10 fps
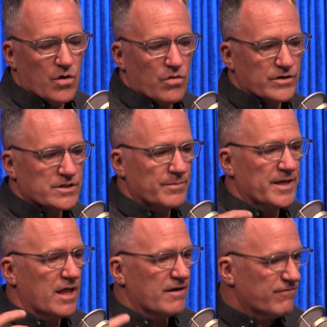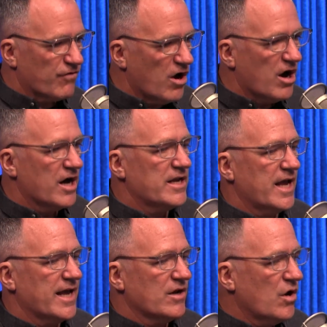there's going to be a lot of fraud
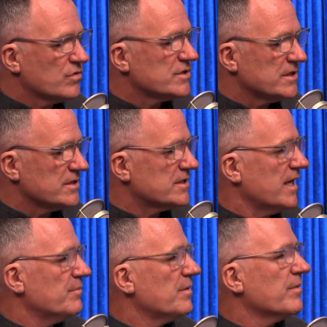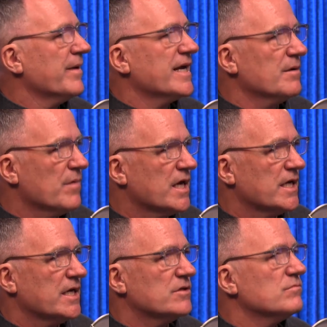and hoaxes and people making
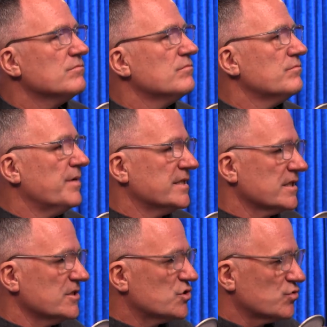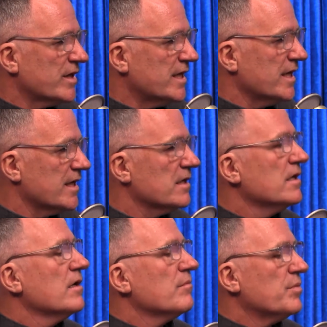money, basically yeah. tricking
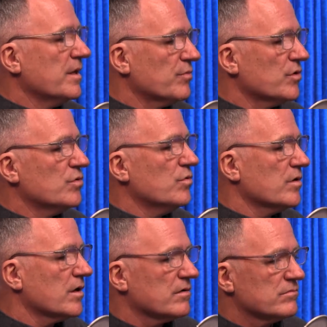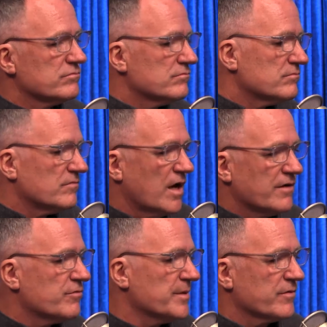people who are
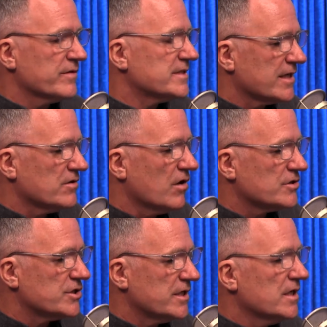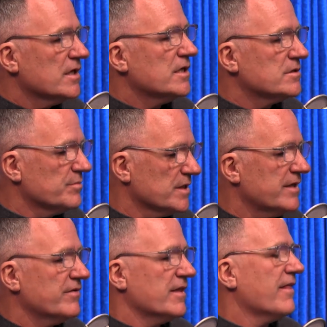unfamiliar with the technology into
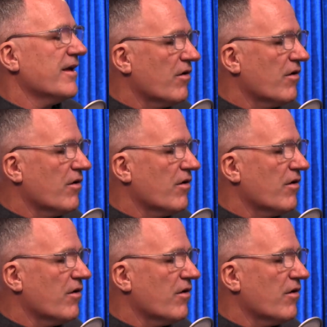believing that they